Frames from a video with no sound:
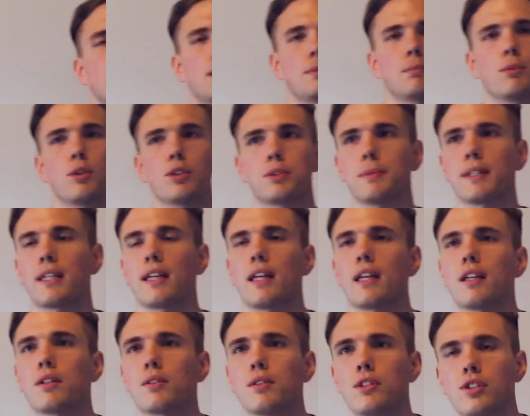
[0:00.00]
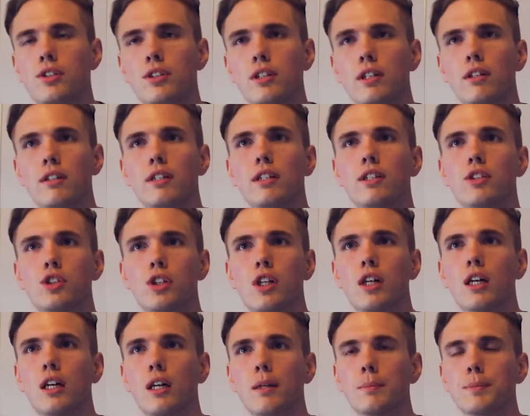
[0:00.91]
Since most mechanical engineering
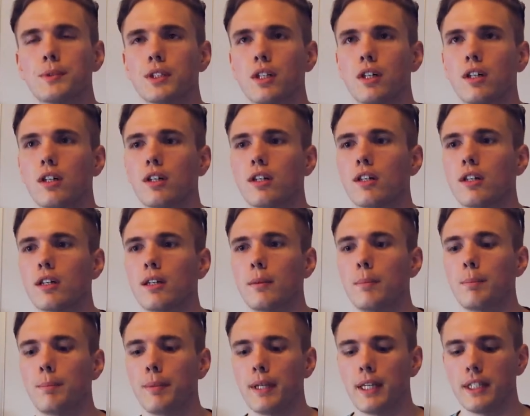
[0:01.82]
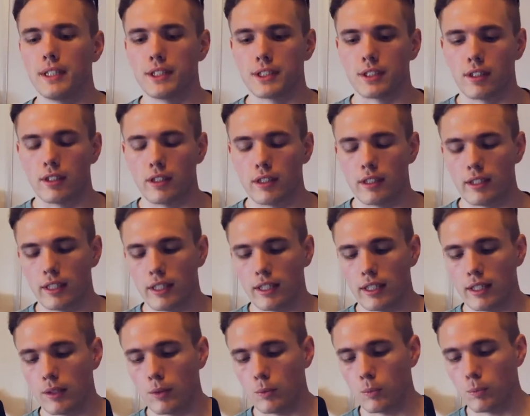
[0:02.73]
jobs are based on
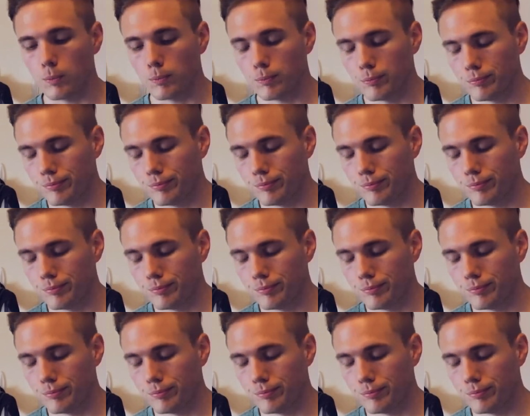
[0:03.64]
a